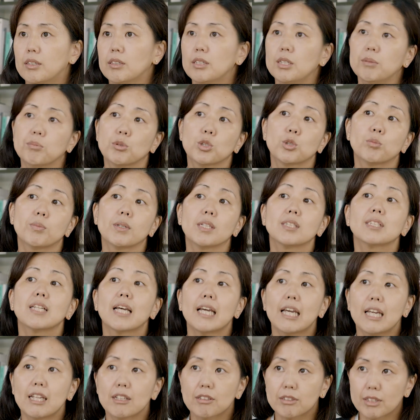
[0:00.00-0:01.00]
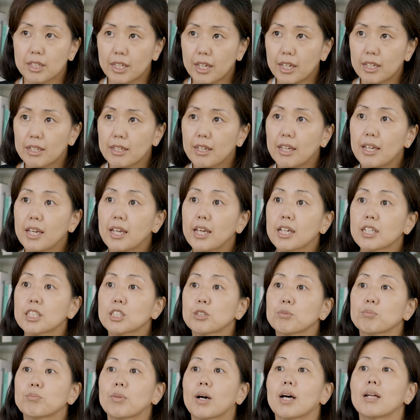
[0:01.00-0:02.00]
Deep Space 8K
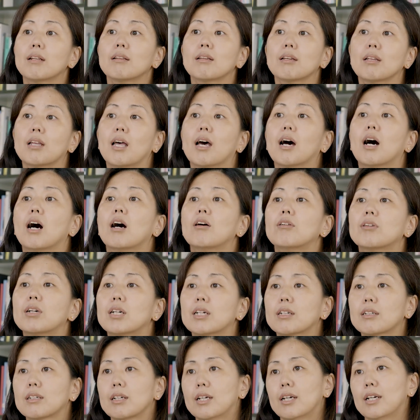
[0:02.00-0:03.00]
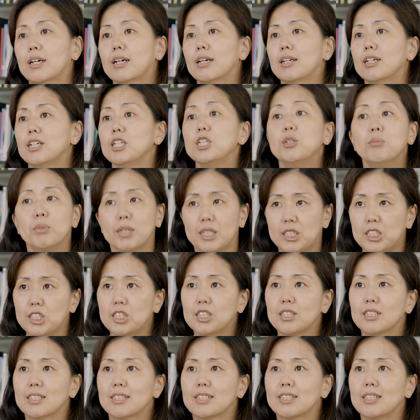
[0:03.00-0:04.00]
expands our
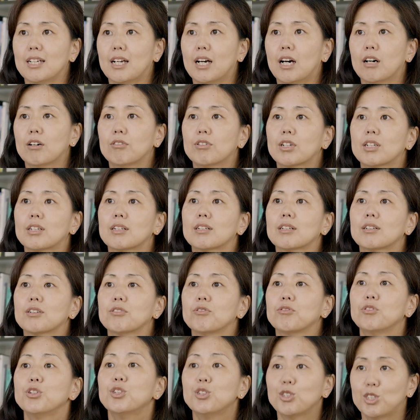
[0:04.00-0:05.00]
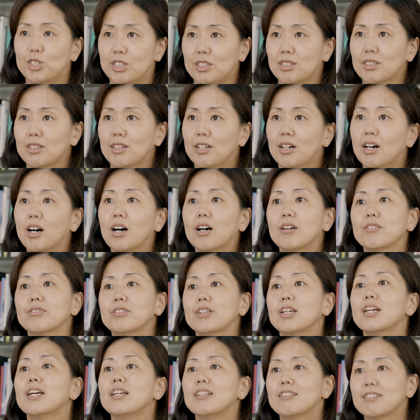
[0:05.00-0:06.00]
images, our future of
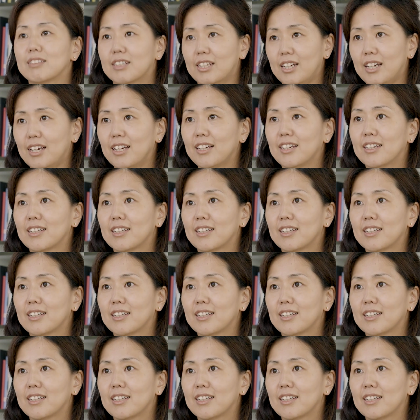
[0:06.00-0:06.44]
8K.